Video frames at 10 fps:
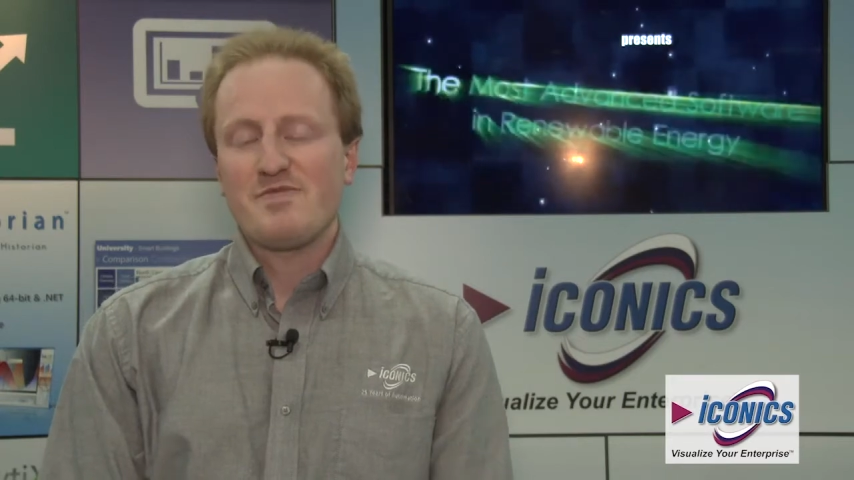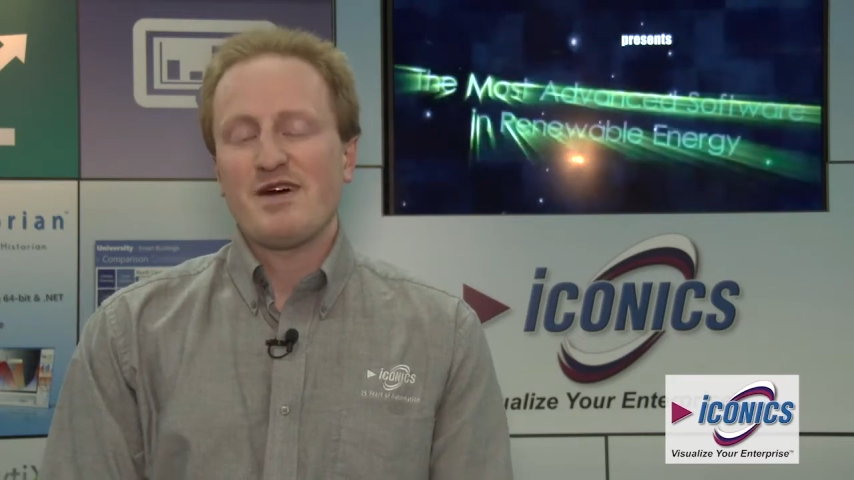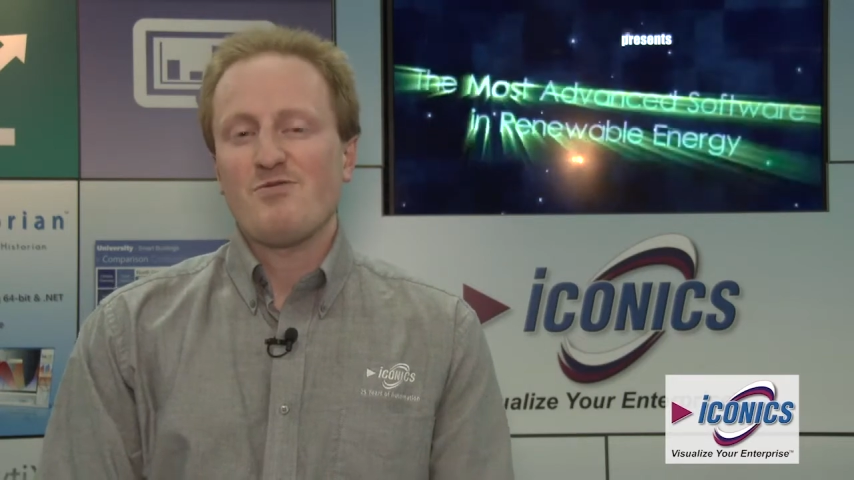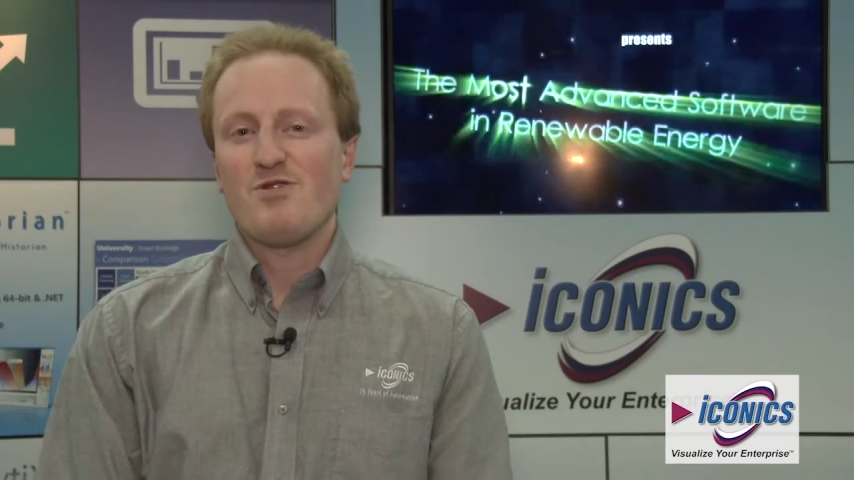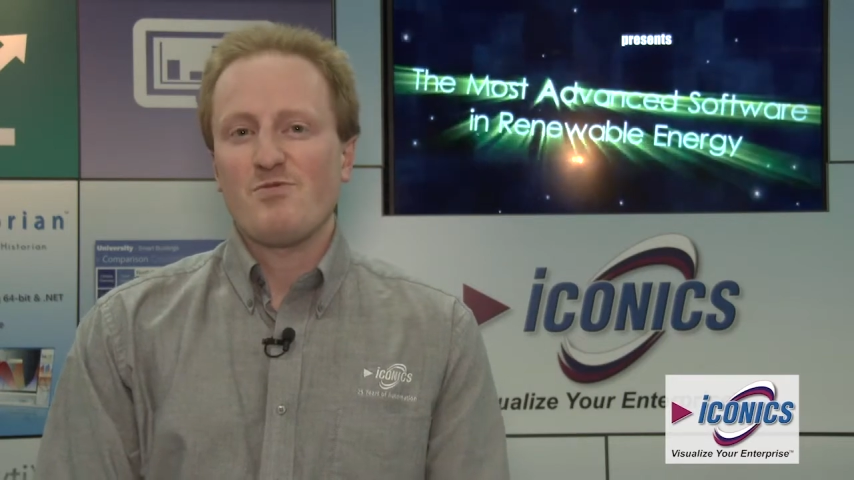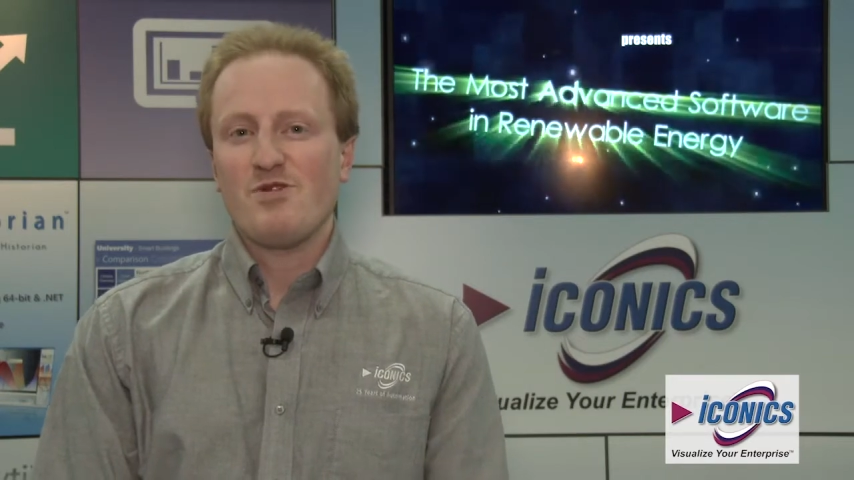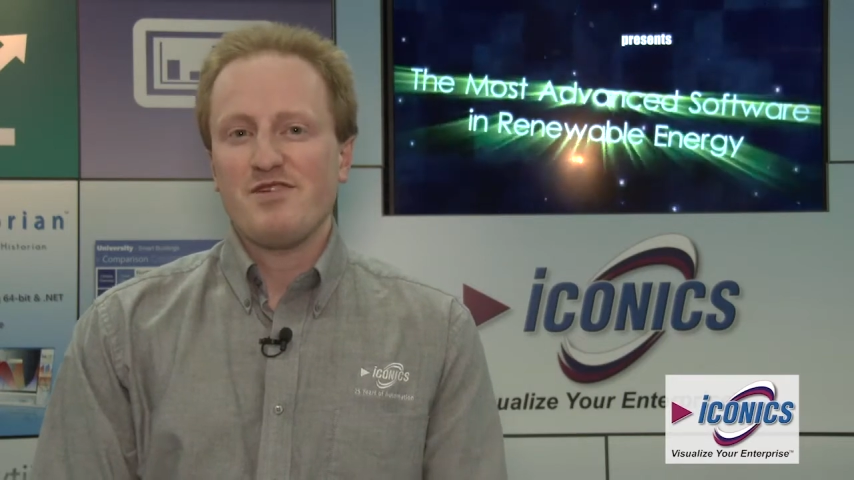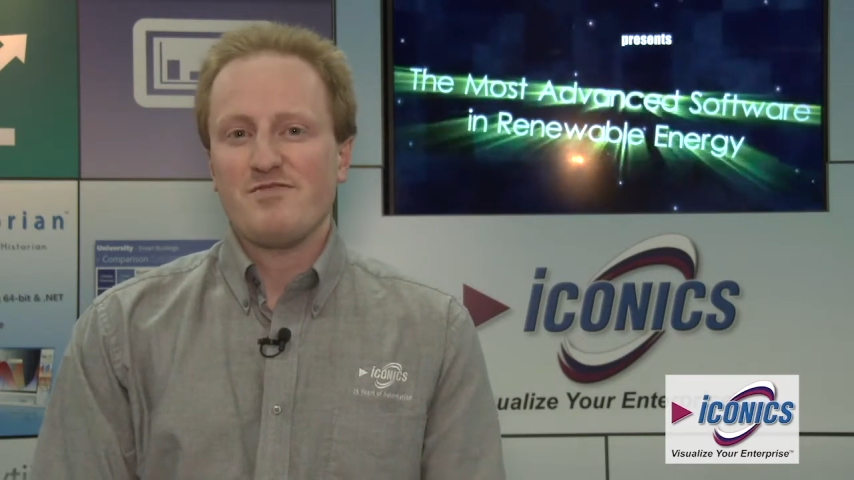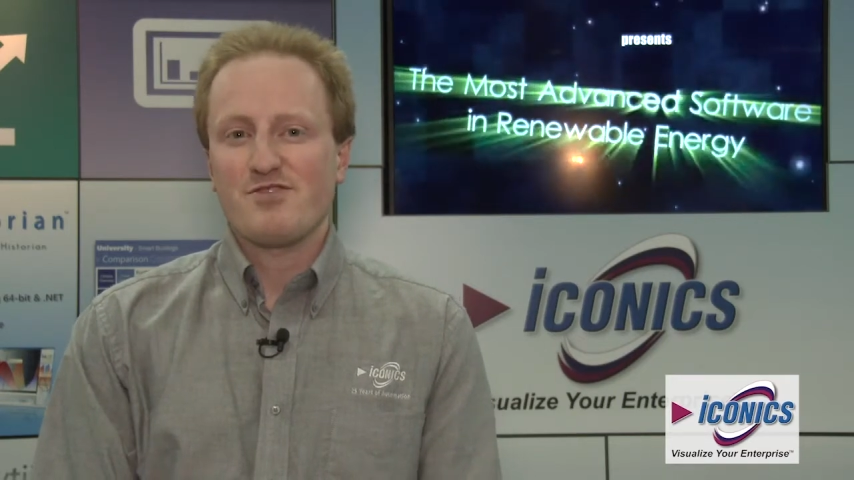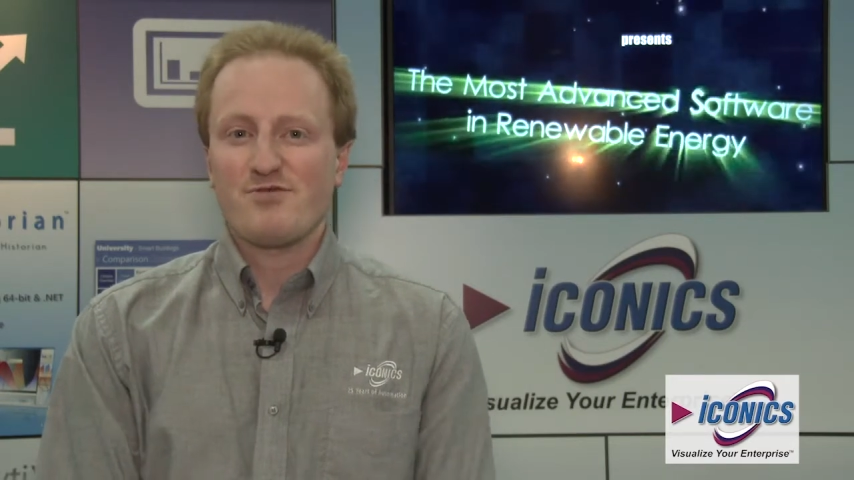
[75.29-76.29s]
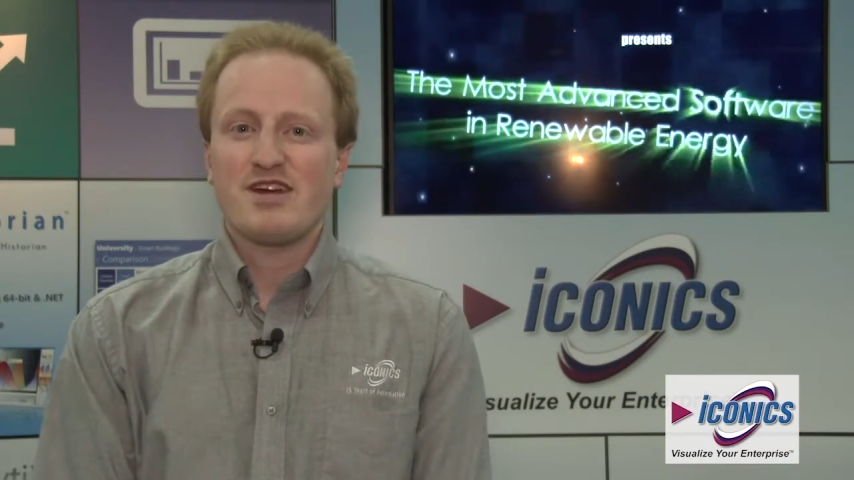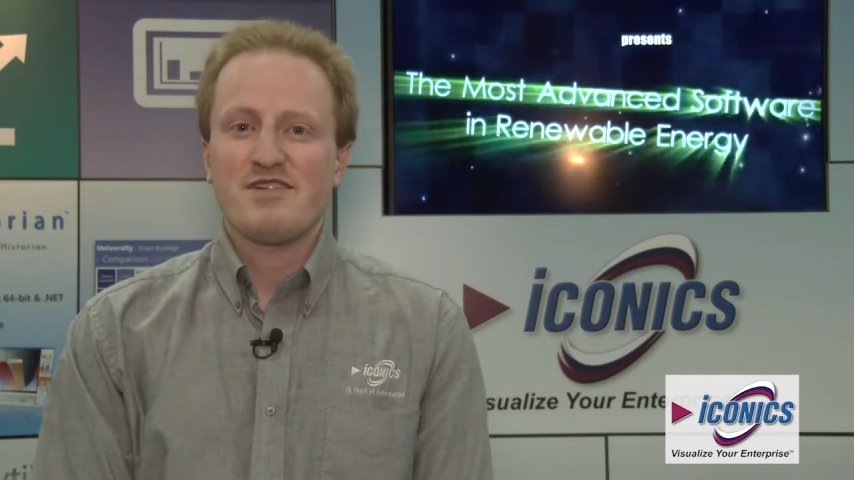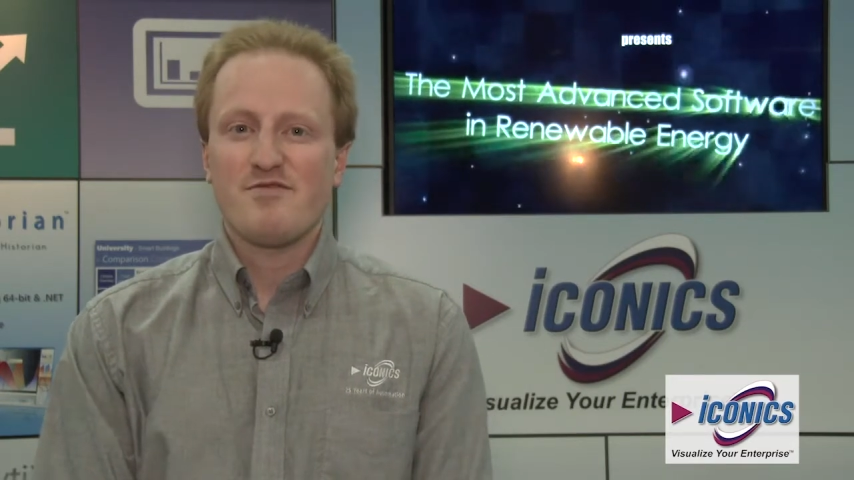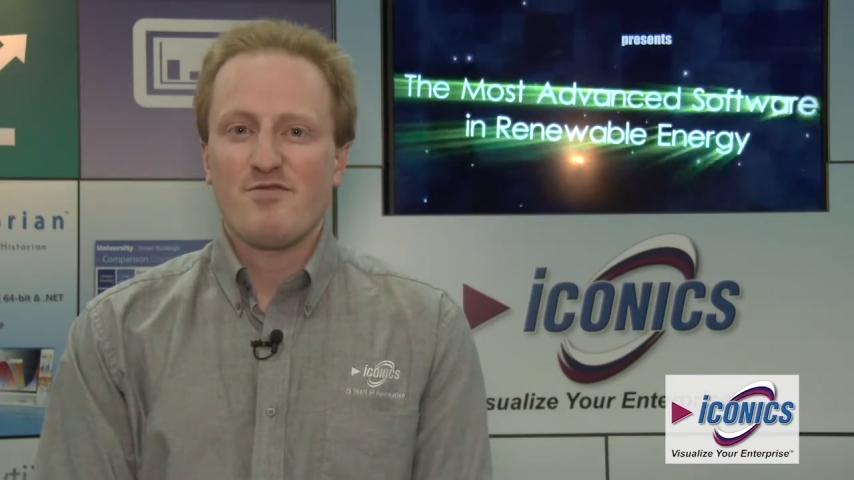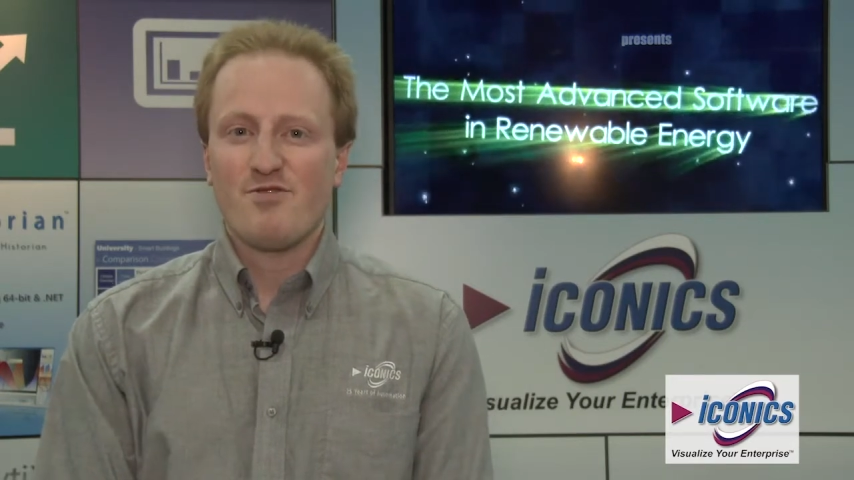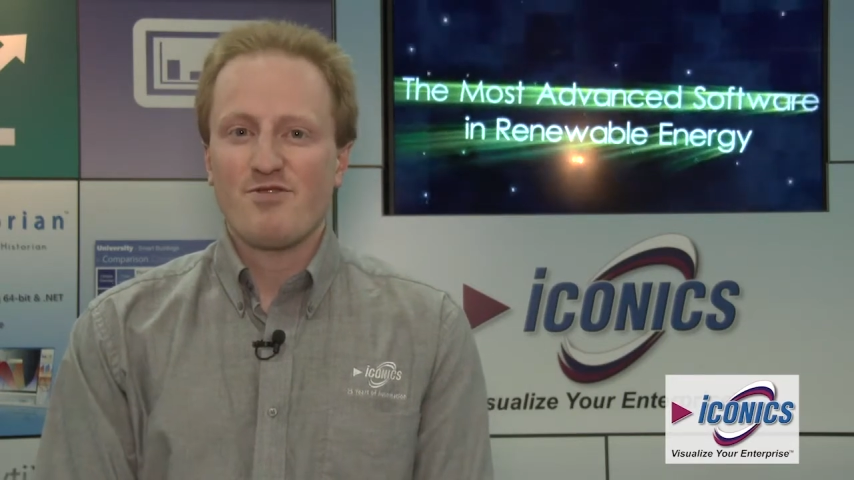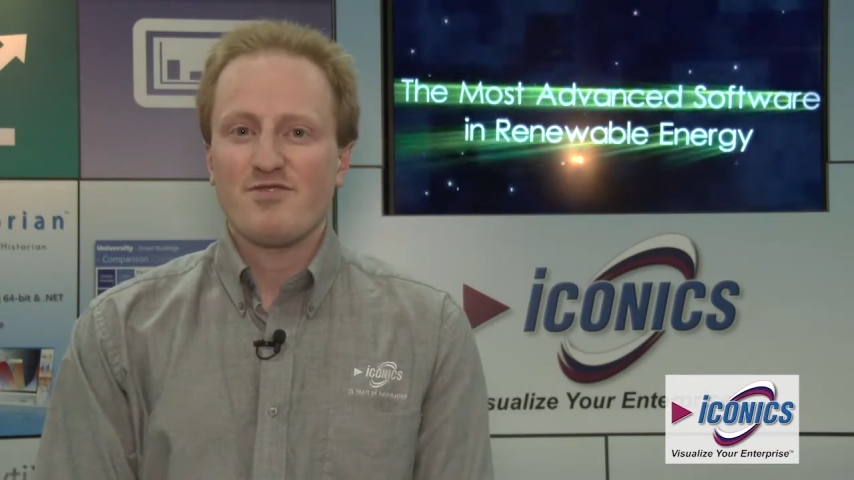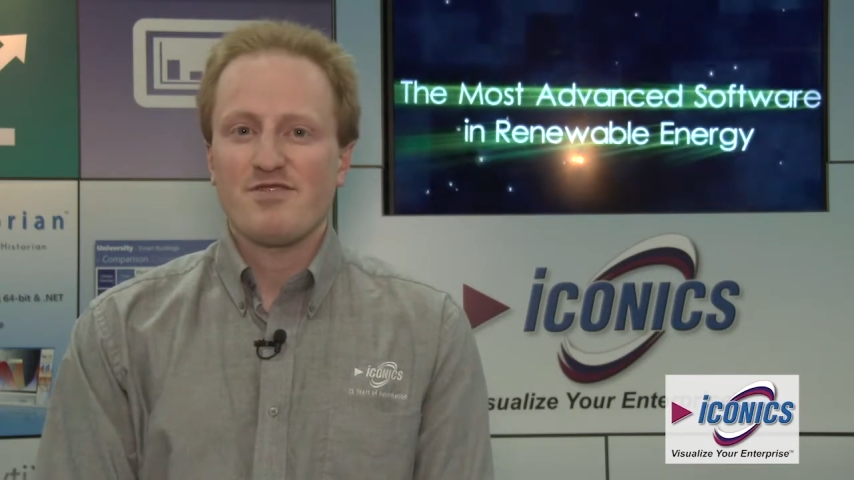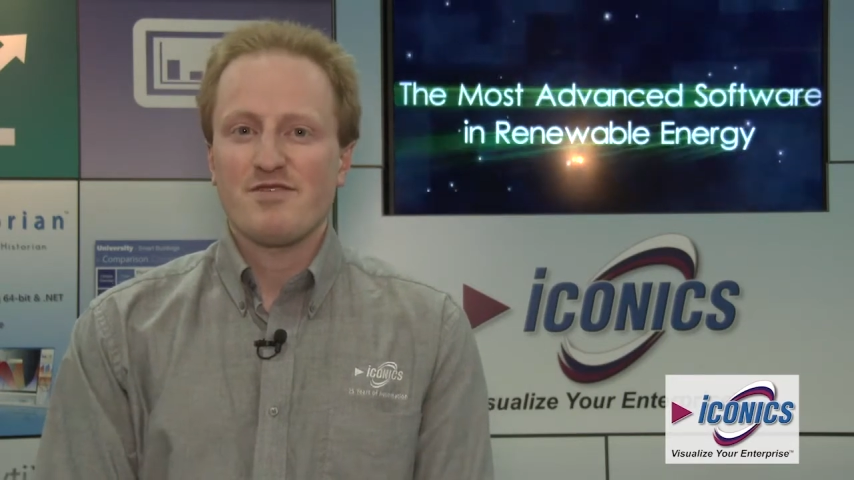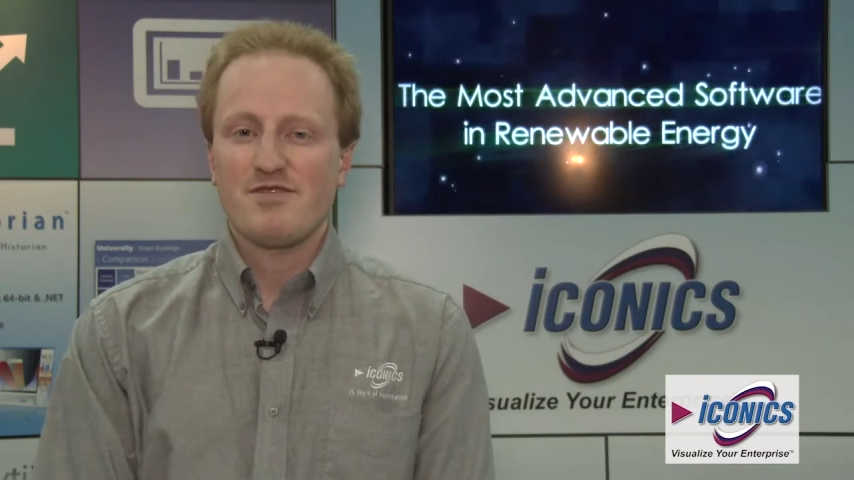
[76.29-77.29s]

about what we've created for